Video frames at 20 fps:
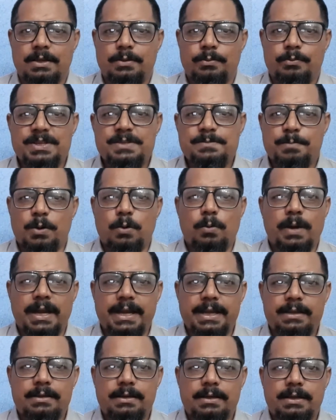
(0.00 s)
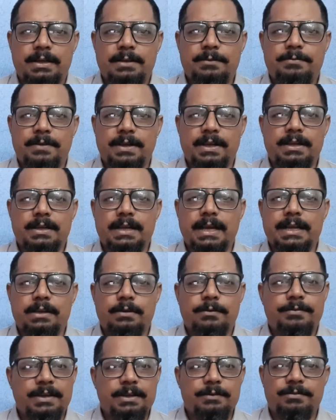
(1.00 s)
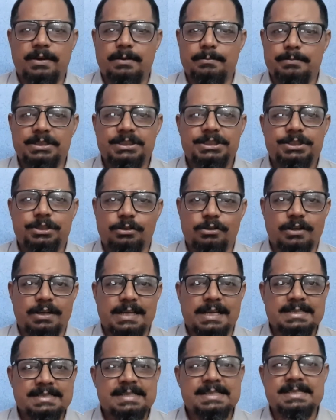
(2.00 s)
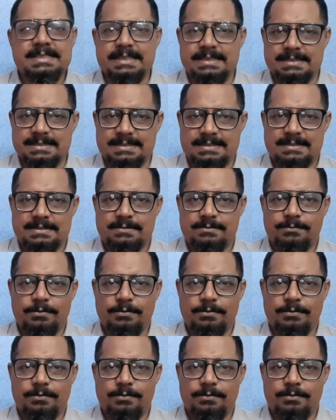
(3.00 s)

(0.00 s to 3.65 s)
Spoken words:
which provide different kind of information or assistance